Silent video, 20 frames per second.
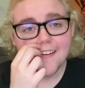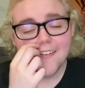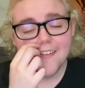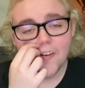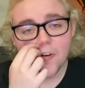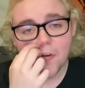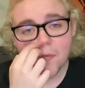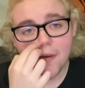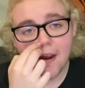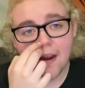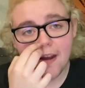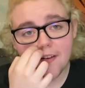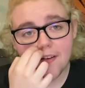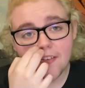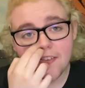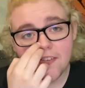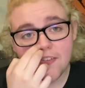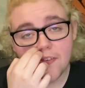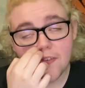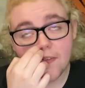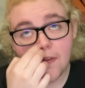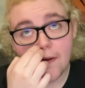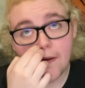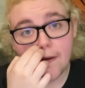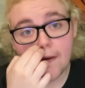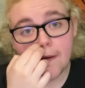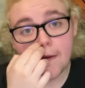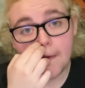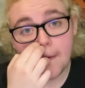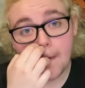you imagine just,
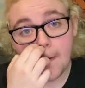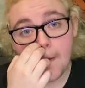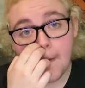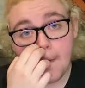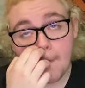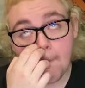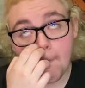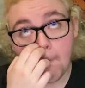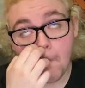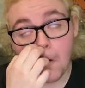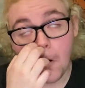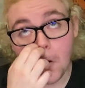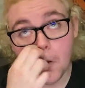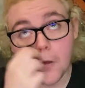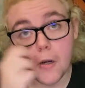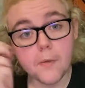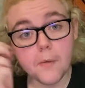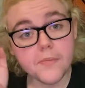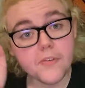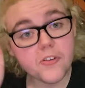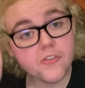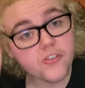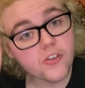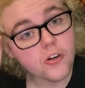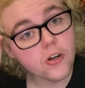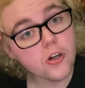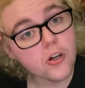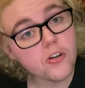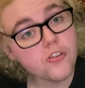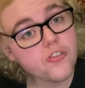like, rolling up to
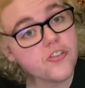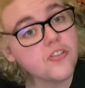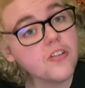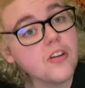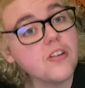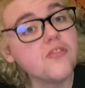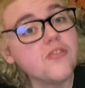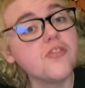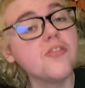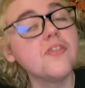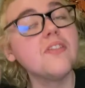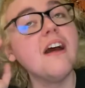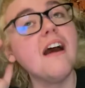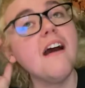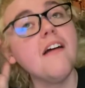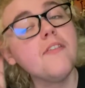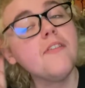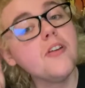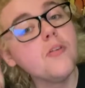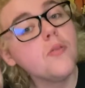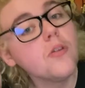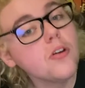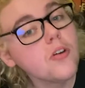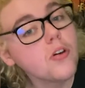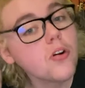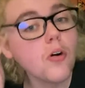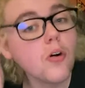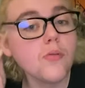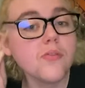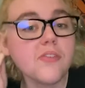church and just having you a
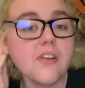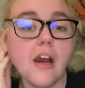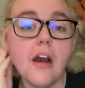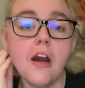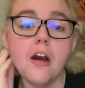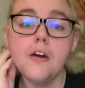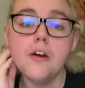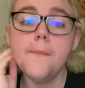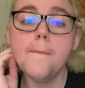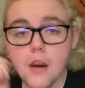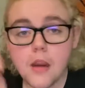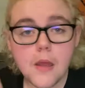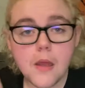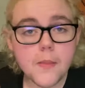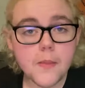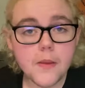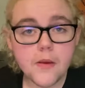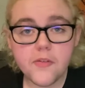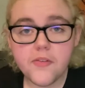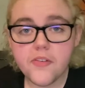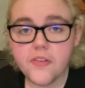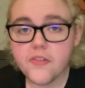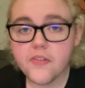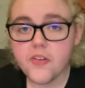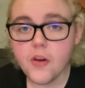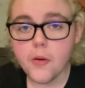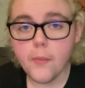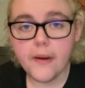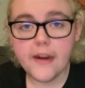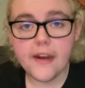good old time? And there's just
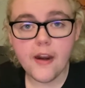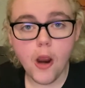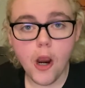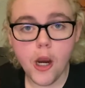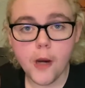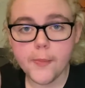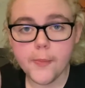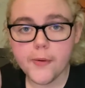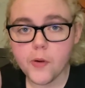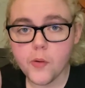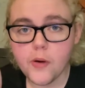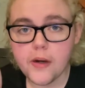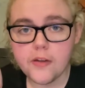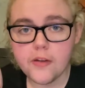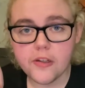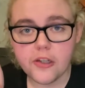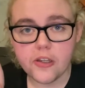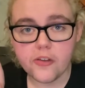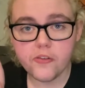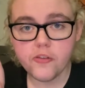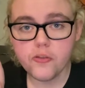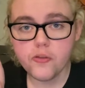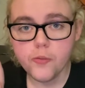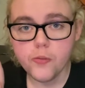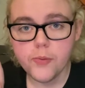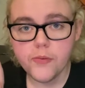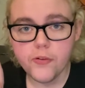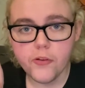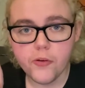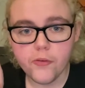somebody hopping around like a
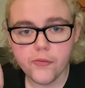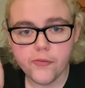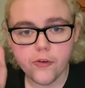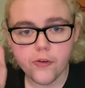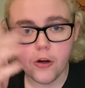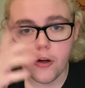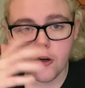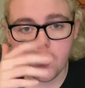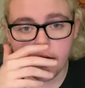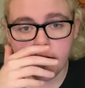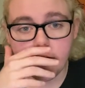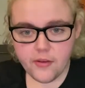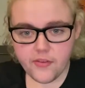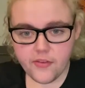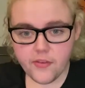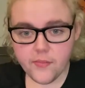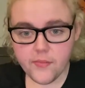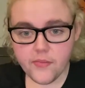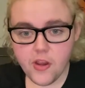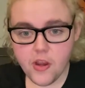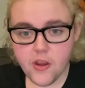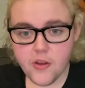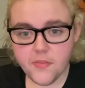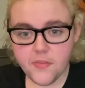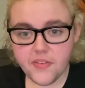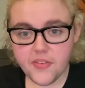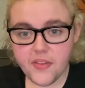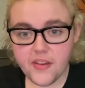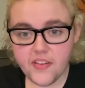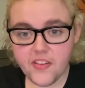stupid little frog.
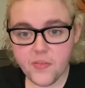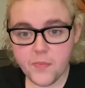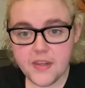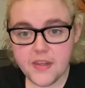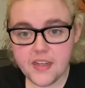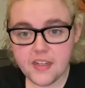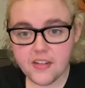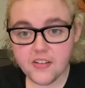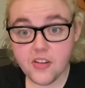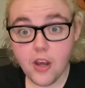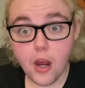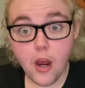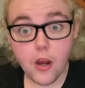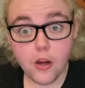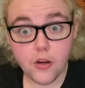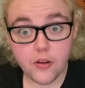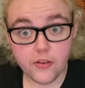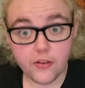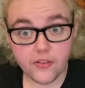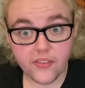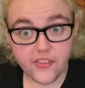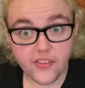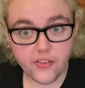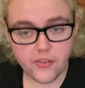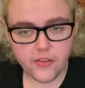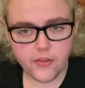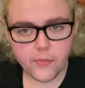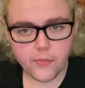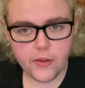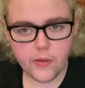Sometimes they speak in tongues.
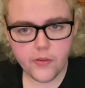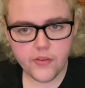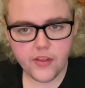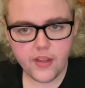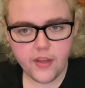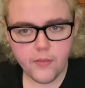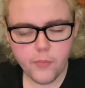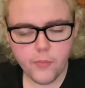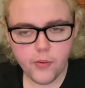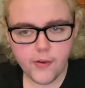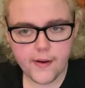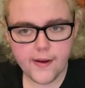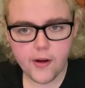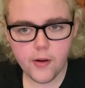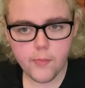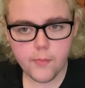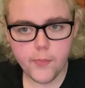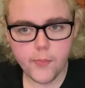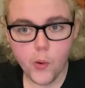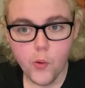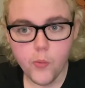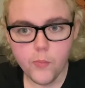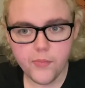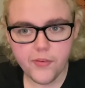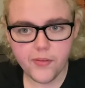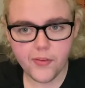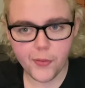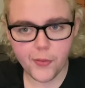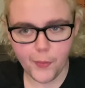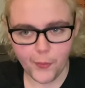The music and prayer
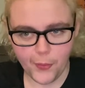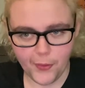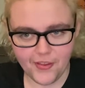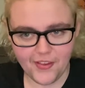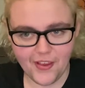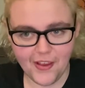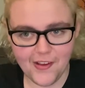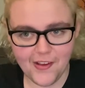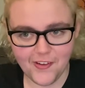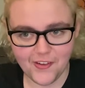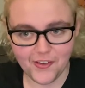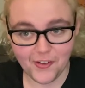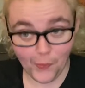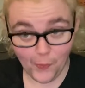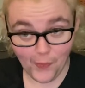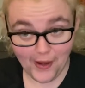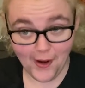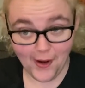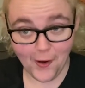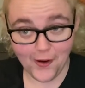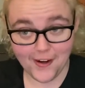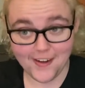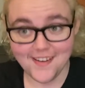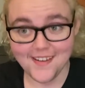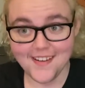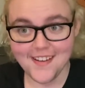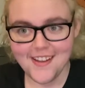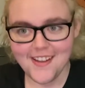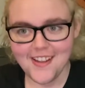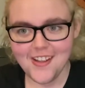booms through the sanctuary.
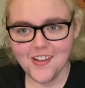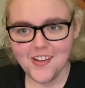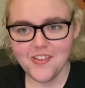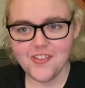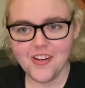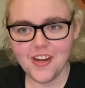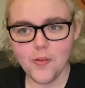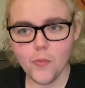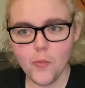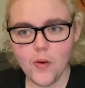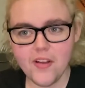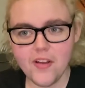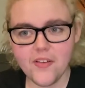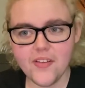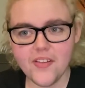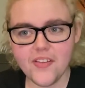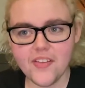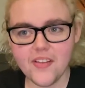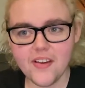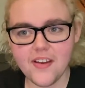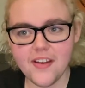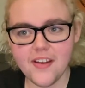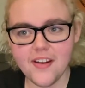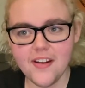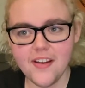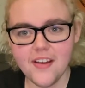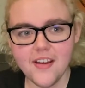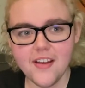Jane Whaley said,